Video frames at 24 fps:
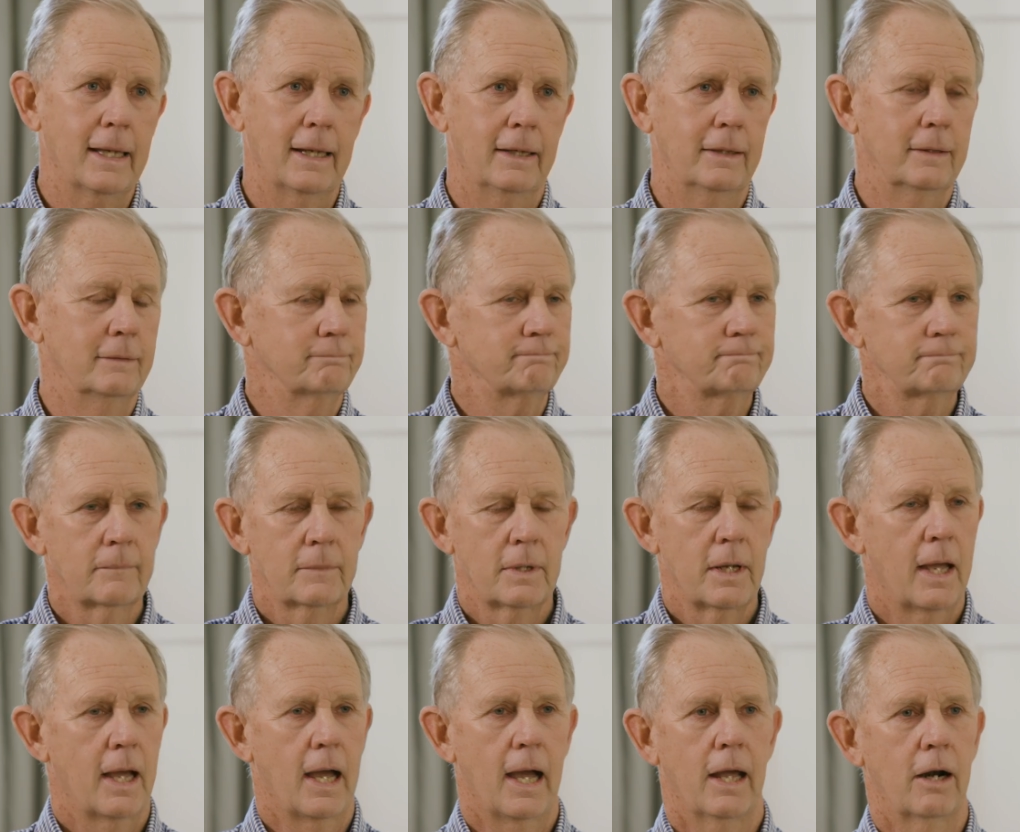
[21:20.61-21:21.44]
And
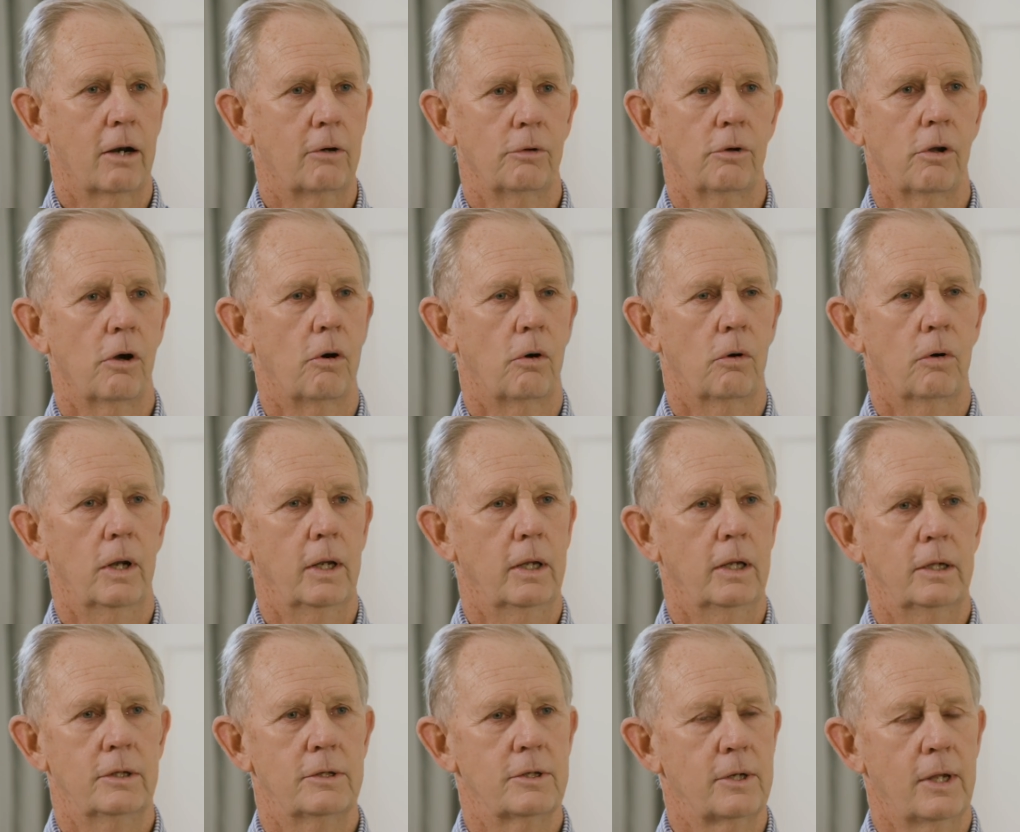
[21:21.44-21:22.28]
I don't know,
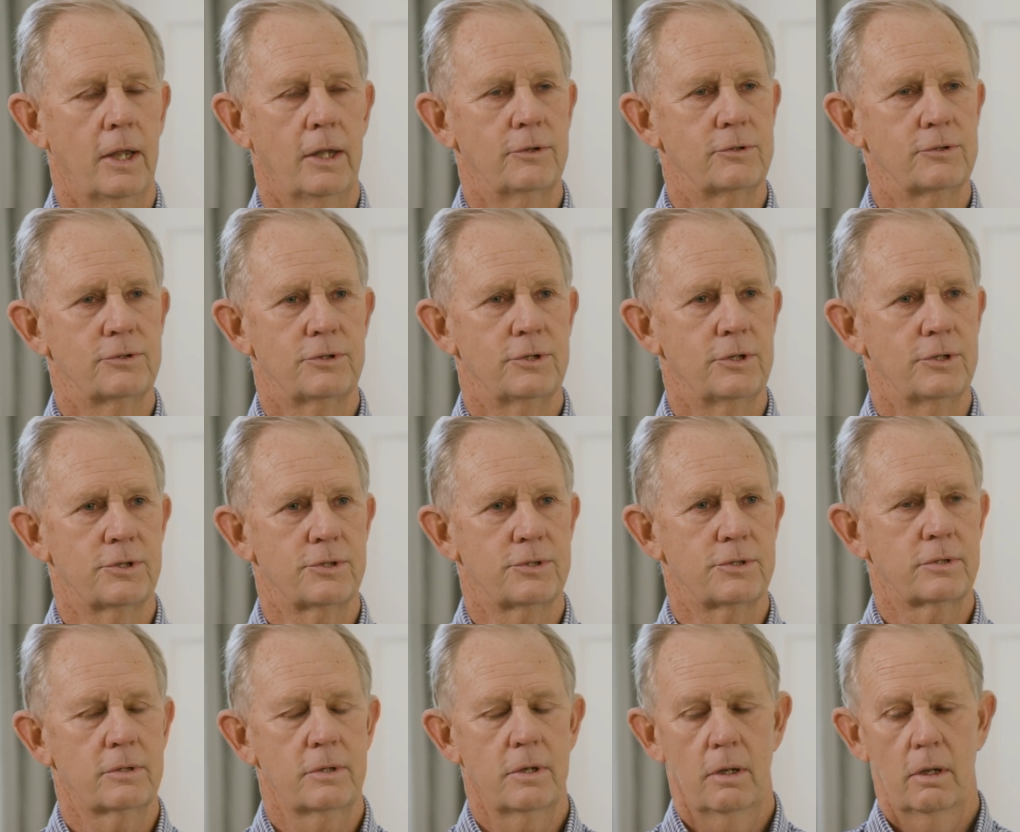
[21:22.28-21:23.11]
it, it's
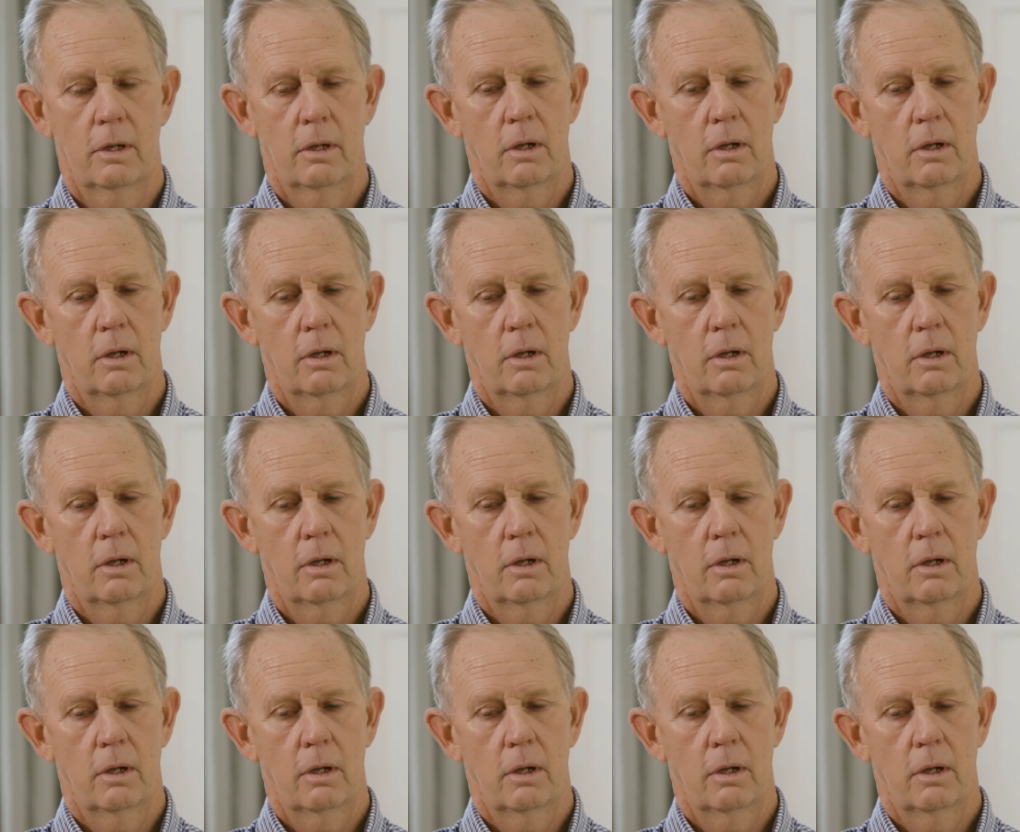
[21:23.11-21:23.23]
just,